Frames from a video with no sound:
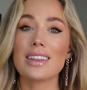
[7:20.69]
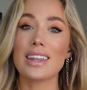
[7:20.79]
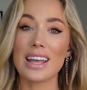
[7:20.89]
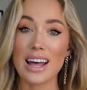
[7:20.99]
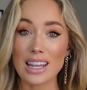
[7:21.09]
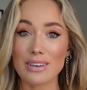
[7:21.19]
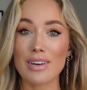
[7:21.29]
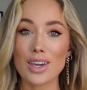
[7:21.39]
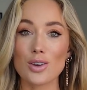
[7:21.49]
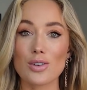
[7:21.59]
that
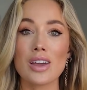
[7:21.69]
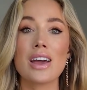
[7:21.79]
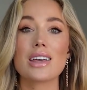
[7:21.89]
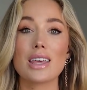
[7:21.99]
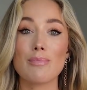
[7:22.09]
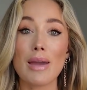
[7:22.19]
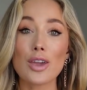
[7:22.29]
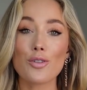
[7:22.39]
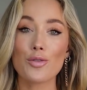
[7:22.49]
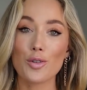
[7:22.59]
elevate you, that
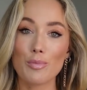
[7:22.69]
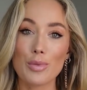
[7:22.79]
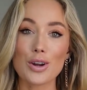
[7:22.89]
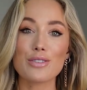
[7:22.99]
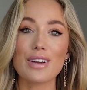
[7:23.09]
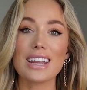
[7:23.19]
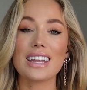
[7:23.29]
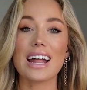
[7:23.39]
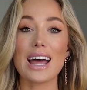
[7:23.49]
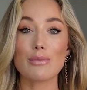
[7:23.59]
make you feel
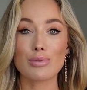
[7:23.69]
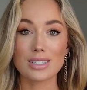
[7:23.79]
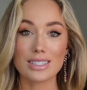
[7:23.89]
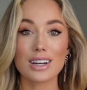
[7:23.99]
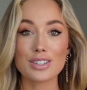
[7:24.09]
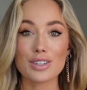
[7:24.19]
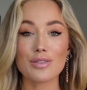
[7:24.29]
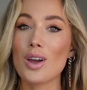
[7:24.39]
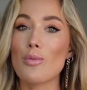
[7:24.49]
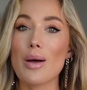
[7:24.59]
motivated and
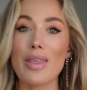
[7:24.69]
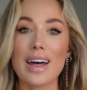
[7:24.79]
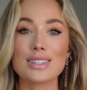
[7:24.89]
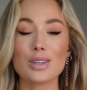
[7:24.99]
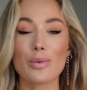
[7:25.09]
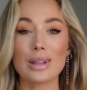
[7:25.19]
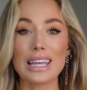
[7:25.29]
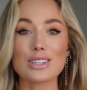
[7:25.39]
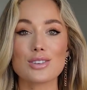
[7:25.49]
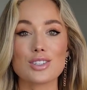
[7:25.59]
productive, whether that's a
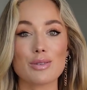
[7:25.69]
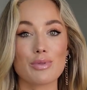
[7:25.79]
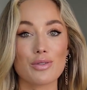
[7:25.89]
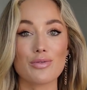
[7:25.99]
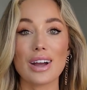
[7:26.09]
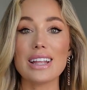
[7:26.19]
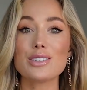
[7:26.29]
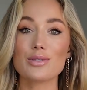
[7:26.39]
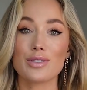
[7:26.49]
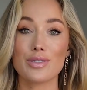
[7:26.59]
relationship with a
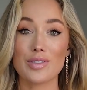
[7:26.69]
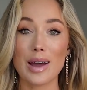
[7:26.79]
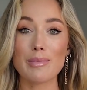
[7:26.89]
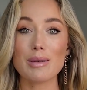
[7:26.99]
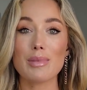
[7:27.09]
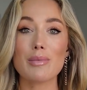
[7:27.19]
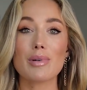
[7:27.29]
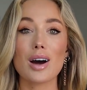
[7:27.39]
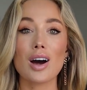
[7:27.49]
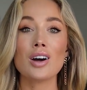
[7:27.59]
friend or a family
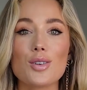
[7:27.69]
member,